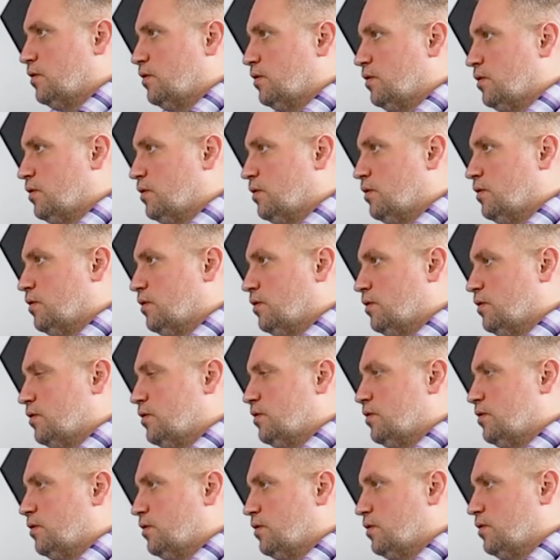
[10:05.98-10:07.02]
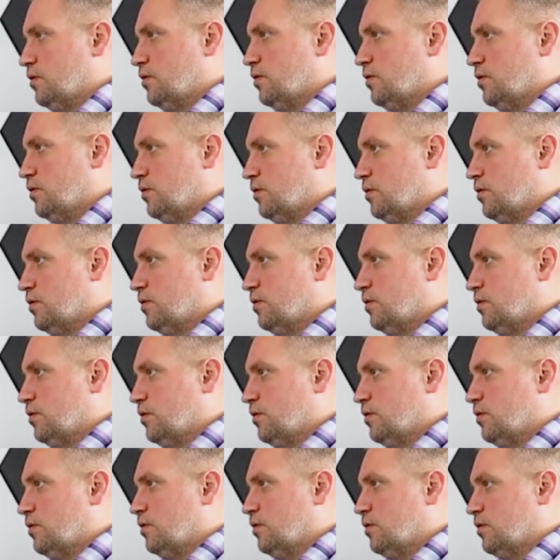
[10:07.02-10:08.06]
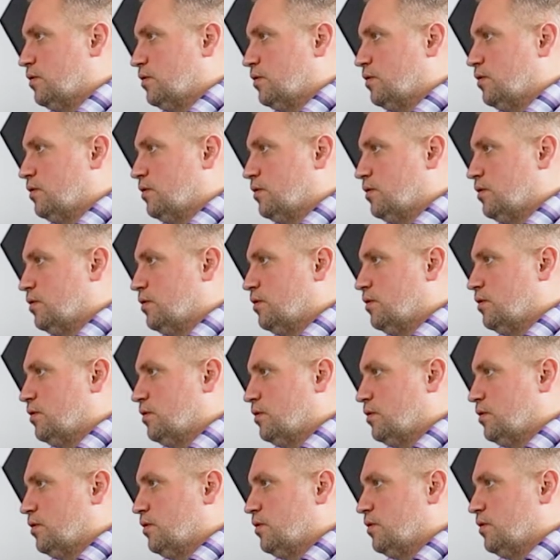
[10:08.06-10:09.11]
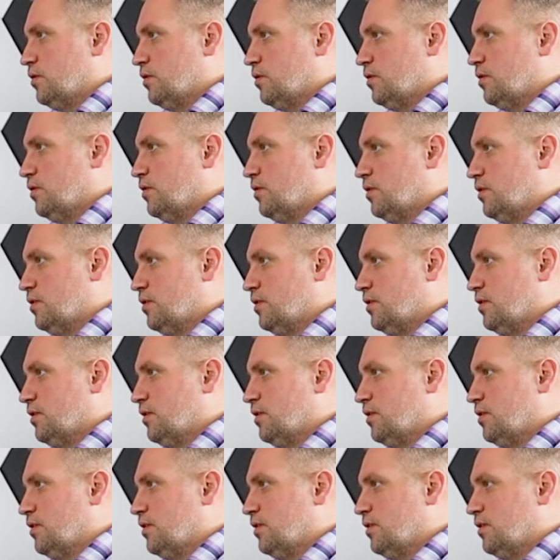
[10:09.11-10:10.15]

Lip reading: The person shown says nothing.